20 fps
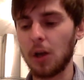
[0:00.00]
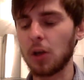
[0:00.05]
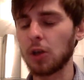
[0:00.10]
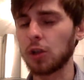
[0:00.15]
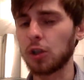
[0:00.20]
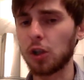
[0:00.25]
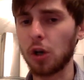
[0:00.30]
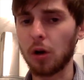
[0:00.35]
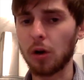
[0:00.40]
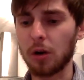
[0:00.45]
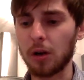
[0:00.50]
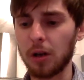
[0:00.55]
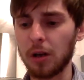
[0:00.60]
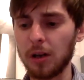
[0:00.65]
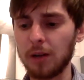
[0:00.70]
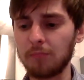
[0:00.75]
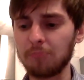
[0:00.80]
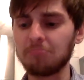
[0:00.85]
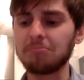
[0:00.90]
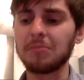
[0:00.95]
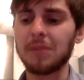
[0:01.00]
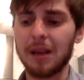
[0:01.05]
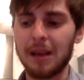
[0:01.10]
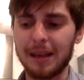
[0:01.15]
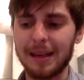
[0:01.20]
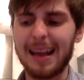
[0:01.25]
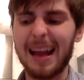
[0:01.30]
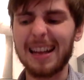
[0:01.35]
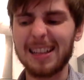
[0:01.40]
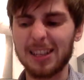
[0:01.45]
Chocolate,
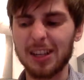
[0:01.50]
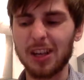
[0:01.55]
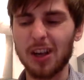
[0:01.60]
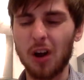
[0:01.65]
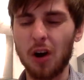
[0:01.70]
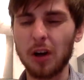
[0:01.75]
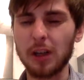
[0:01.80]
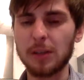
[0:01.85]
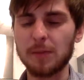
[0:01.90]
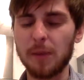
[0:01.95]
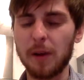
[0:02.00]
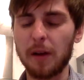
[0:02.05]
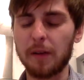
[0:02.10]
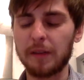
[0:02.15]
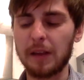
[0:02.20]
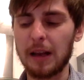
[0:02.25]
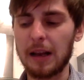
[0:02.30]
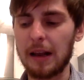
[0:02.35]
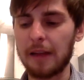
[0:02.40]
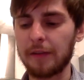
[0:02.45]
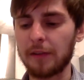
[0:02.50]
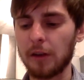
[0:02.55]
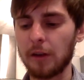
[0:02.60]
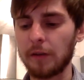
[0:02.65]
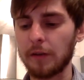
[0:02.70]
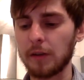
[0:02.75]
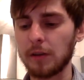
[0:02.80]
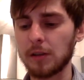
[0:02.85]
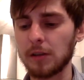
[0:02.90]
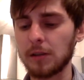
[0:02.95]
Cat and Kai's birthday
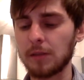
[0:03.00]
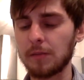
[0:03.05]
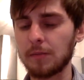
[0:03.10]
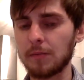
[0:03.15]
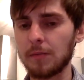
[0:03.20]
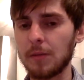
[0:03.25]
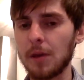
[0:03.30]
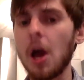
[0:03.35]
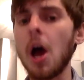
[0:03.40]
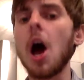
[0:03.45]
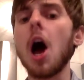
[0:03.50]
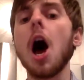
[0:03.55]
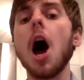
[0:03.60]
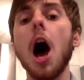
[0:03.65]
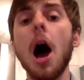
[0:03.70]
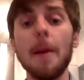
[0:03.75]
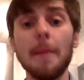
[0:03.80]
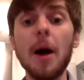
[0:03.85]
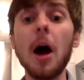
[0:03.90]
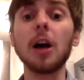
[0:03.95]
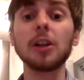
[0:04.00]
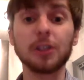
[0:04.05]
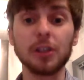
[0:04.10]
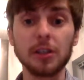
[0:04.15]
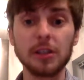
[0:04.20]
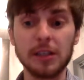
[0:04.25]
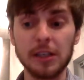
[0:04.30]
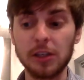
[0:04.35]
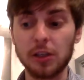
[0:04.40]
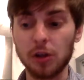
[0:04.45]
leftovers.
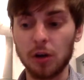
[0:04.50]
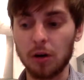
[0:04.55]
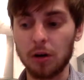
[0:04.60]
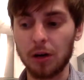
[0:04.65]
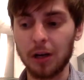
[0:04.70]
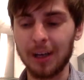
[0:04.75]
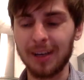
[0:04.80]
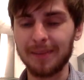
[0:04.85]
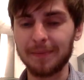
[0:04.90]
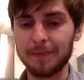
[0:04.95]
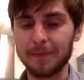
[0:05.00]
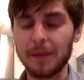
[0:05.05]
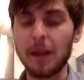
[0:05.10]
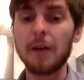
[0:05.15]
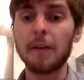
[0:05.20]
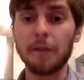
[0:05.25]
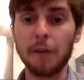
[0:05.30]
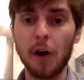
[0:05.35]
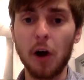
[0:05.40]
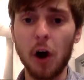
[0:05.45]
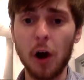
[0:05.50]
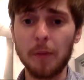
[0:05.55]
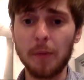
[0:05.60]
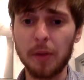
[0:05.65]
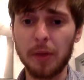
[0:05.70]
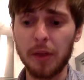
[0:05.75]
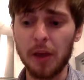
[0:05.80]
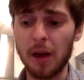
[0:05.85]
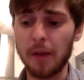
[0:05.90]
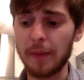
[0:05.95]
Emergency chocolate for
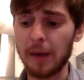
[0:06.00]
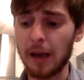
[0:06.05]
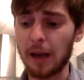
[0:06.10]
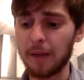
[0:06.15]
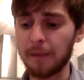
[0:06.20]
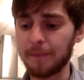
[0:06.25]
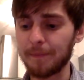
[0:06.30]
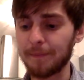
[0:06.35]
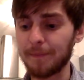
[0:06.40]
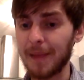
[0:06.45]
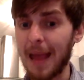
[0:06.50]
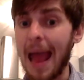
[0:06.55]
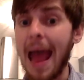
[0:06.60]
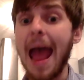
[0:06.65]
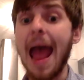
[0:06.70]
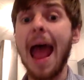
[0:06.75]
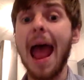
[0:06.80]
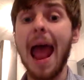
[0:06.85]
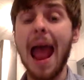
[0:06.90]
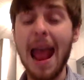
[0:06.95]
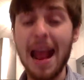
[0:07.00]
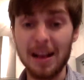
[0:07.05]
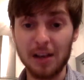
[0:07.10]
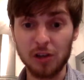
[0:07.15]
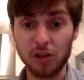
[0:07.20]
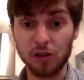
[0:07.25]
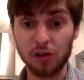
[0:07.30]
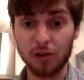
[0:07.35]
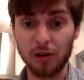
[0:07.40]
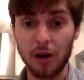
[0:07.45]
hypothermia.
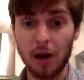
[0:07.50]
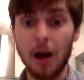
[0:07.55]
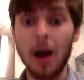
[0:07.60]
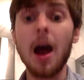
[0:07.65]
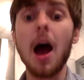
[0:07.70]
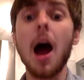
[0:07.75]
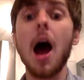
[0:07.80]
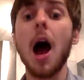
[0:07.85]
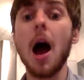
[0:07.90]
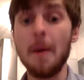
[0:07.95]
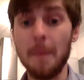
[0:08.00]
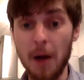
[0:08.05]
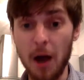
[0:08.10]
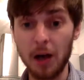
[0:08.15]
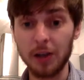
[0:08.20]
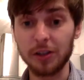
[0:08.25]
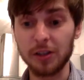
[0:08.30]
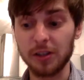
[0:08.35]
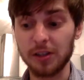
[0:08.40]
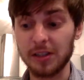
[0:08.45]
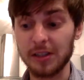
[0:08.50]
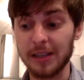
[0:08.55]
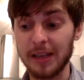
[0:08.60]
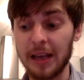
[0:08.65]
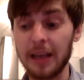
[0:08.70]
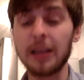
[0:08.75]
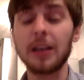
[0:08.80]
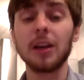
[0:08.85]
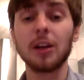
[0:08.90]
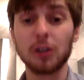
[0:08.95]
Extra
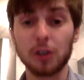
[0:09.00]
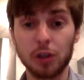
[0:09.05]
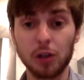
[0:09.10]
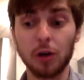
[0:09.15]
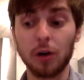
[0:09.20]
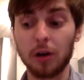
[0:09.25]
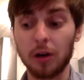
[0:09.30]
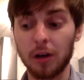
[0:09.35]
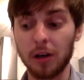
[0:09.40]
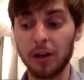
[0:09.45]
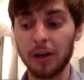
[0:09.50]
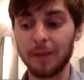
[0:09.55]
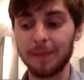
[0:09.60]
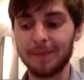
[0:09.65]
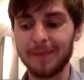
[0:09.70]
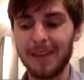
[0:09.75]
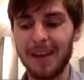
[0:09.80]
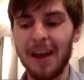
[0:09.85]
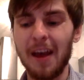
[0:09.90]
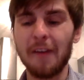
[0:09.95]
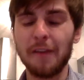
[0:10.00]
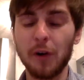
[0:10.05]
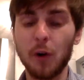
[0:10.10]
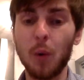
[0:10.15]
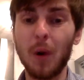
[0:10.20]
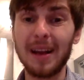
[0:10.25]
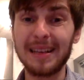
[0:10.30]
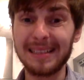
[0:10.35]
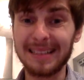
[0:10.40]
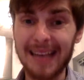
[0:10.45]
emergency chocolate for
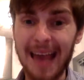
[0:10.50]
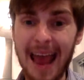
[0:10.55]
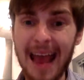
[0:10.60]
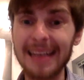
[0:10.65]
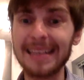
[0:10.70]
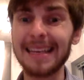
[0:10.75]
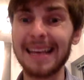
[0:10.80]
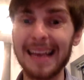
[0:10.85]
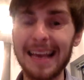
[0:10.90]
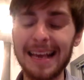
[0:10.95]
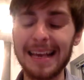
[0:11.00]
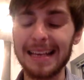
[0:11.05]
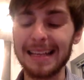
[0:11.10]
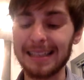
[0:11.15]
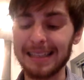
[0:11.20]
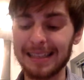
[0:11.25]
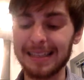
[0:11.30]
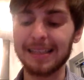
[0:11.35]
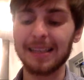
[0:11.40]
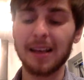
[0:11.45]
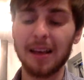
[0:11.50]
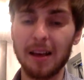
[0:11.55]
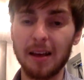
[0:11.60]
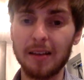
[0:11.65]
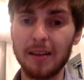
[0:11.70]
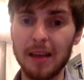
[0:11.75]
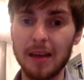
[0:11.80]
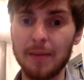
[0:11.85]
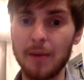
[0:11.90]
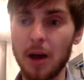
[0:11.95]
when Ted eats
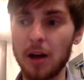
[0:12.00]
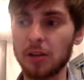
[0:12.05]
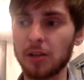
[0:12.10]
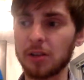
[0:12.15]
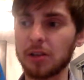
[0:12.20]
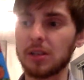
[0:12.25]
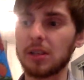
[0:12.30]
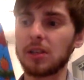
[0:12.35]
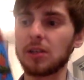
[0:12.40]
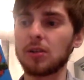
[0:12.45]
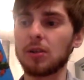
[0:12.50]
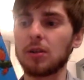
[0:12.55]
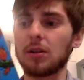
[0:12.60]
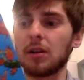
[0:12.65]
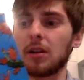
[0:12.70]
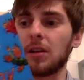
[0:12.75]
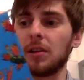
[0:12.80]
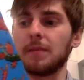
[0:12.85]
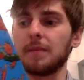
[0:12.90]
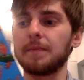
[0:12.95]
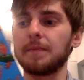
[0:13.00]
the emergency chocolate.